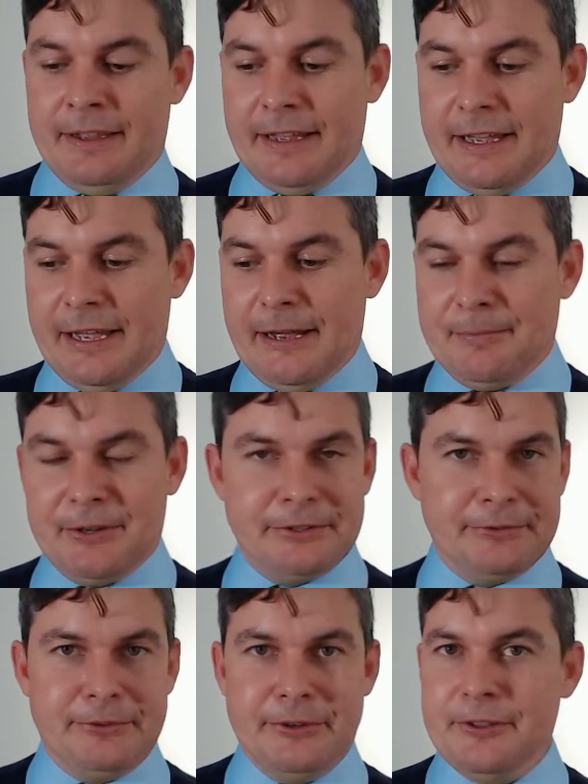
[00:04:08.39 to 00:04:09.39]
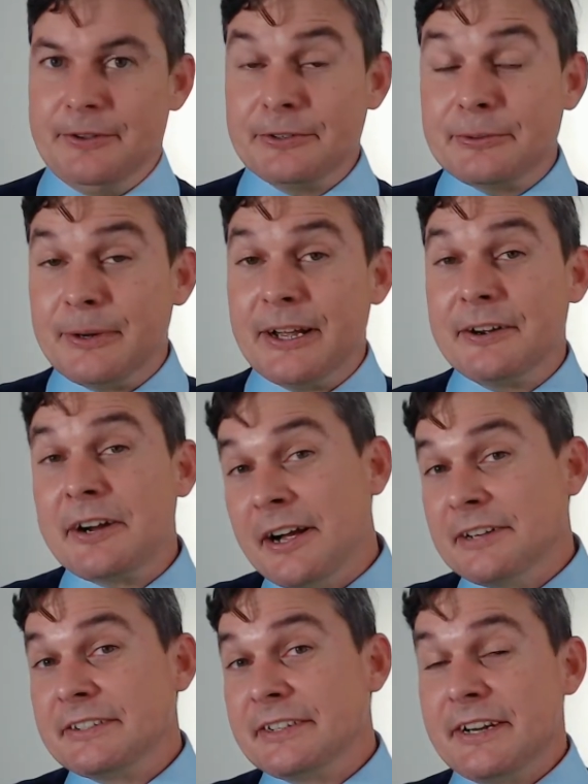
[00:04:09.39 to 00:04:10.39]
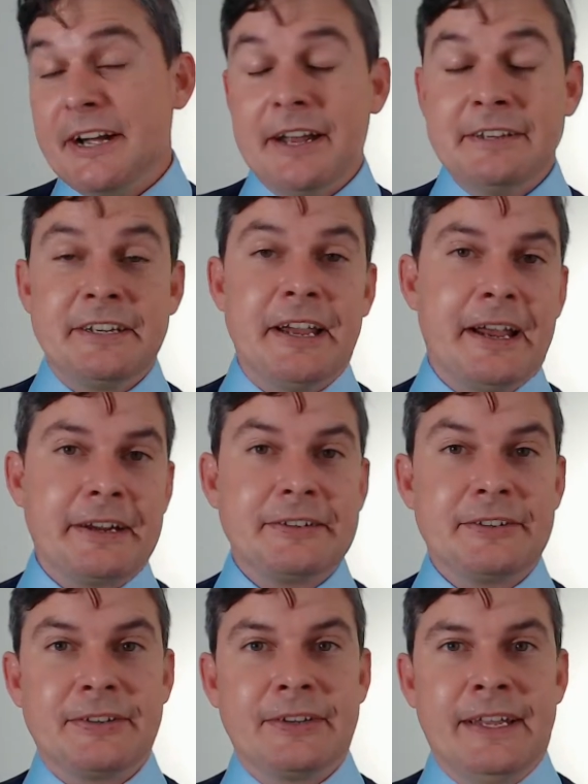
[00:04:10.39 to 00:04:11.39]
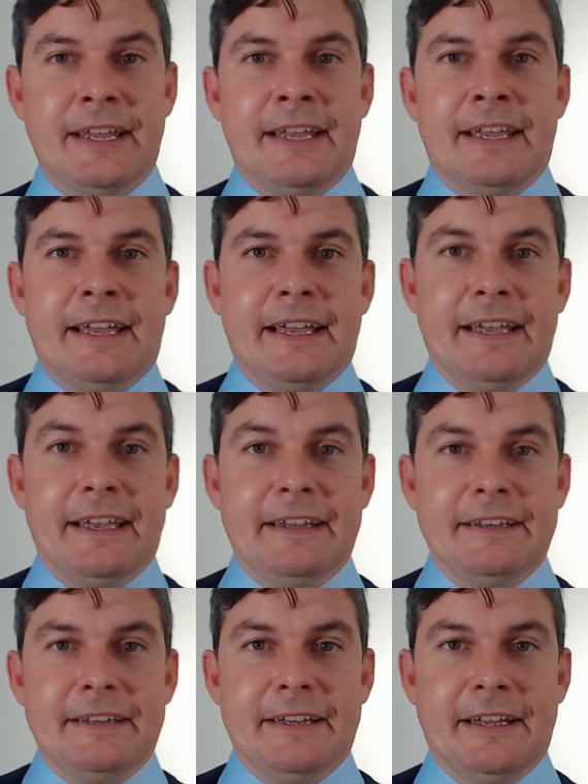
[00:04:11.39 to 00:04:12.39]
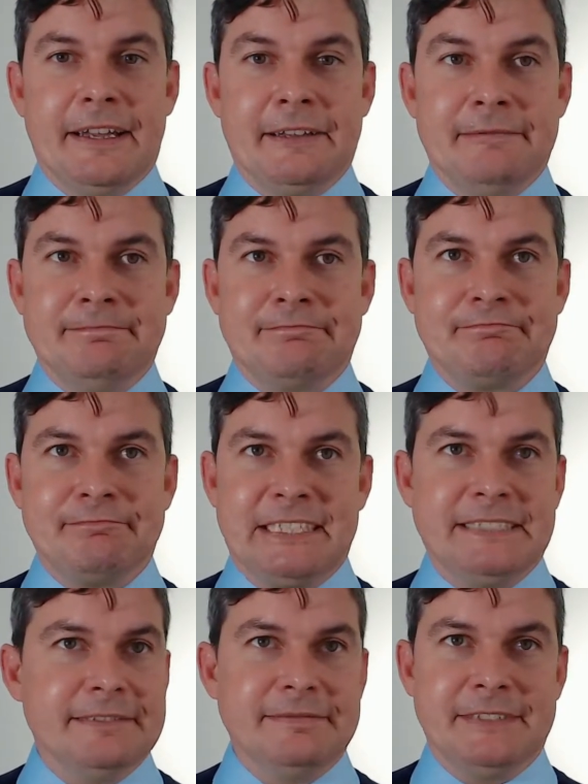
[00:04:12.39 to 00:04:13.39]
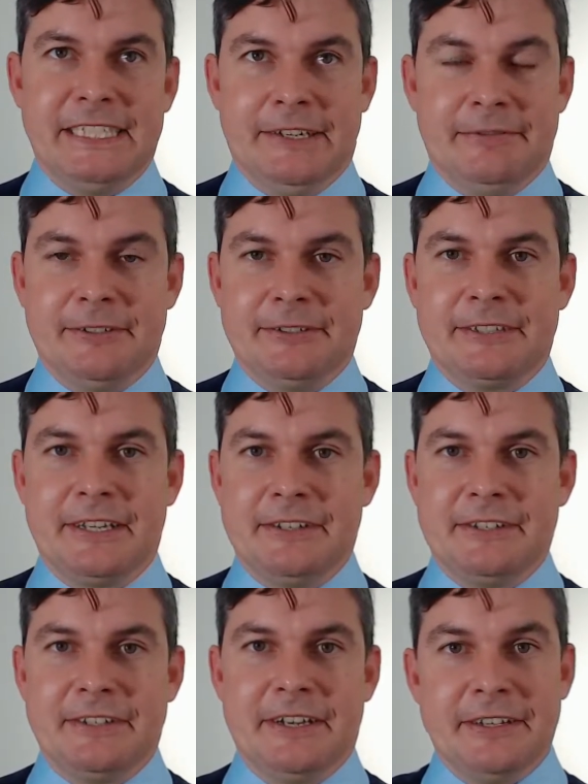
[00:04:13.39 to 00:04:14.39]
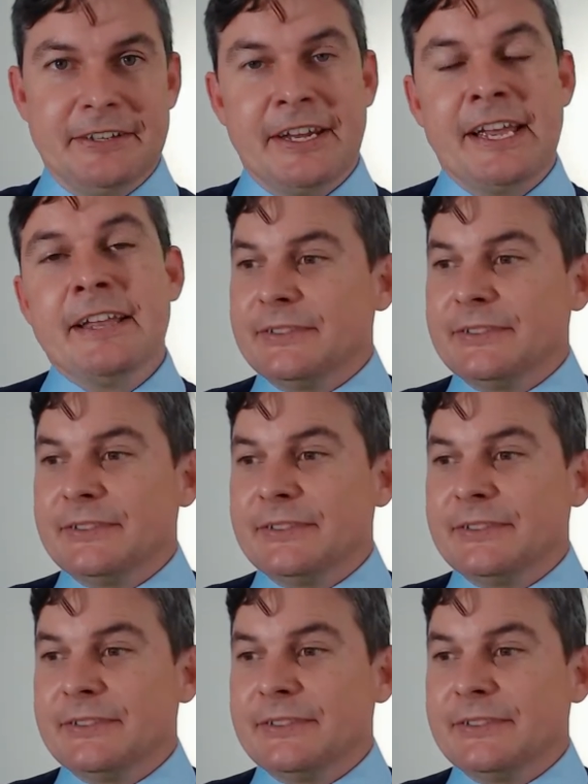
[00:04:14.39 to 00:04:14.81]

There's a few others around, Constant Contact, and there's tons and tons.